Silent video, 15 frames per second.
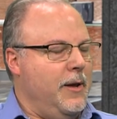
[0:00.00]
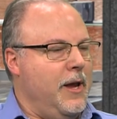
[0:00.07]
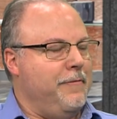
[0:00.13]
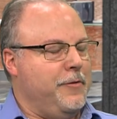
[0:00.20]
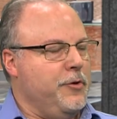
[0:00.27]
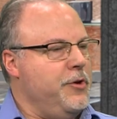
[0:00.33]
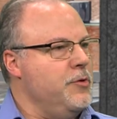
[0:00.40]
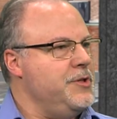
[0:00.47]

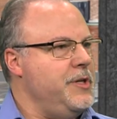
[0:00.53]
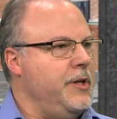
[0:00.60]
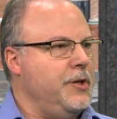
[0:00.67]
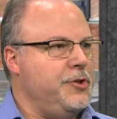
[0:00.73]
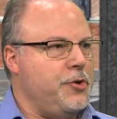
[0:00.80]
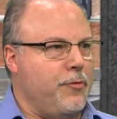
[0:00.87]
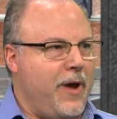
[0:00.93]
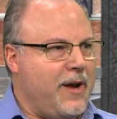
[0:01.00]
if they're using
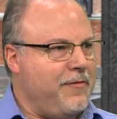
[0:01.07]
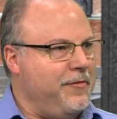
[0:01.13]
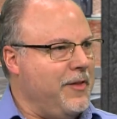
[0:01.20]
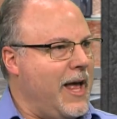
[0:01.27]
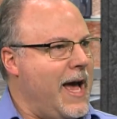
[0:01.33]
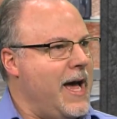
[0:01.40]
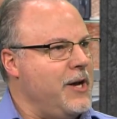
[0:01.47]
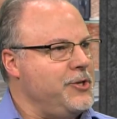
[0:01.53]
a direct
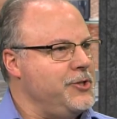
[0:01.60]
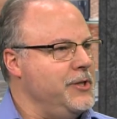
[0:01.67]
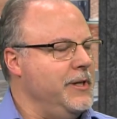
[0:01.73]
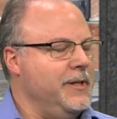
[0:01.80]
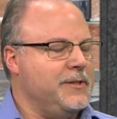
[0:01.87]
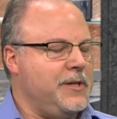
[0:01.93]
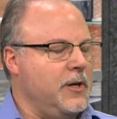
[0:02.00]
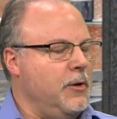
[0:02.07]
flash,
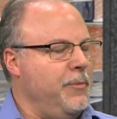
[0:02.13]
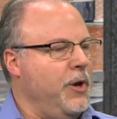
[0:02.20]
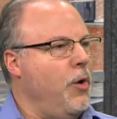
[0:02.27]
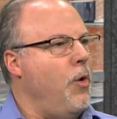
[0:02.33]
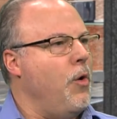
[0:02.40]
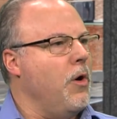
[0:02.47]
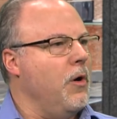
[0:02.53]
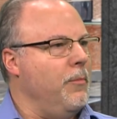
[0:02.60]
it's going to be
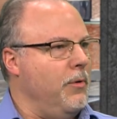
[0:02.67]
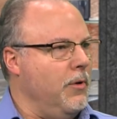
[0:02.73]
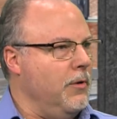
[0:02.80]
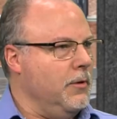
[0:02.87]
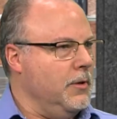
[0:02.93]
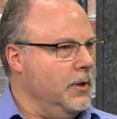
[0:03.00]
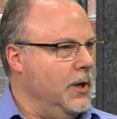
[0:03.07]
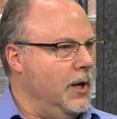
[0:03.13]

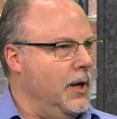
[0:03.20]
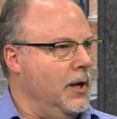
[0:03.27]
horrible